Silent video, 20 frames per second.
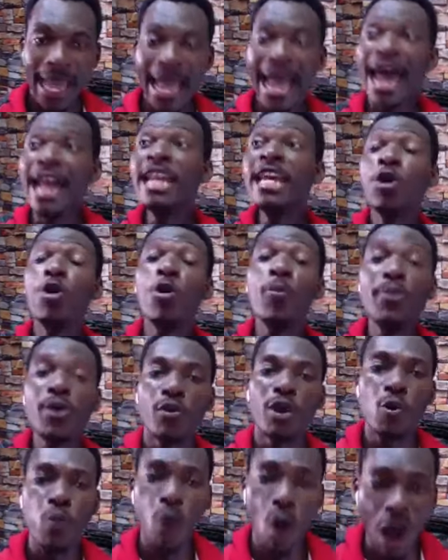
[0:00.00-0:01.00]
and he will be
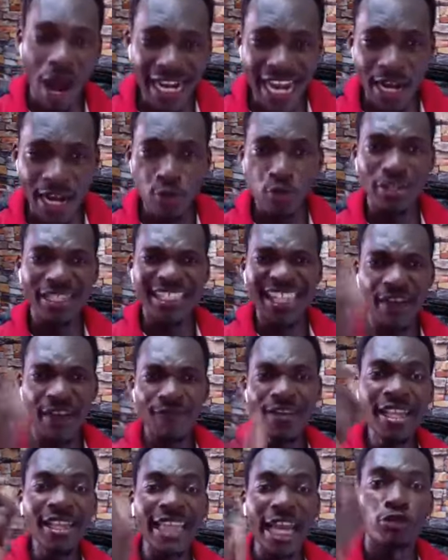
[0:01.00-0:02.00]
rewarded with
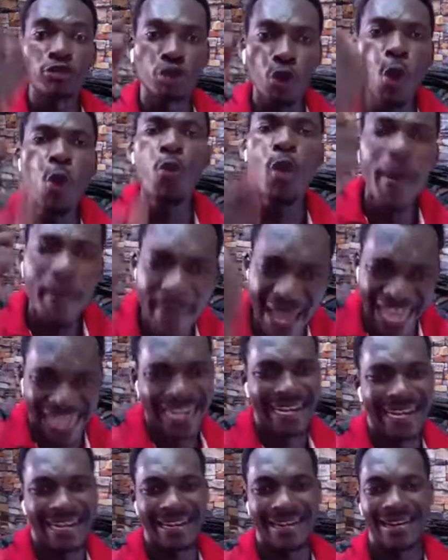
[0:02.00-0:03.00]
72
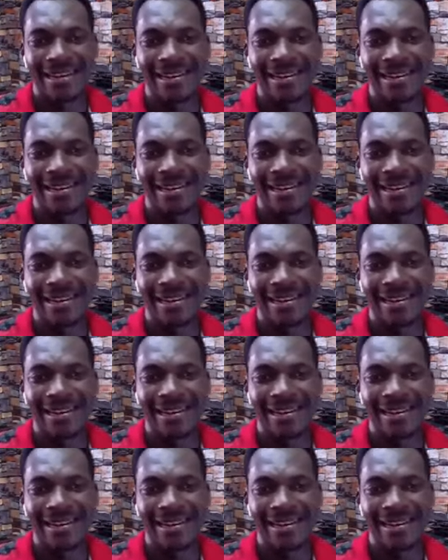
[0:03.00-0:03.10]
women.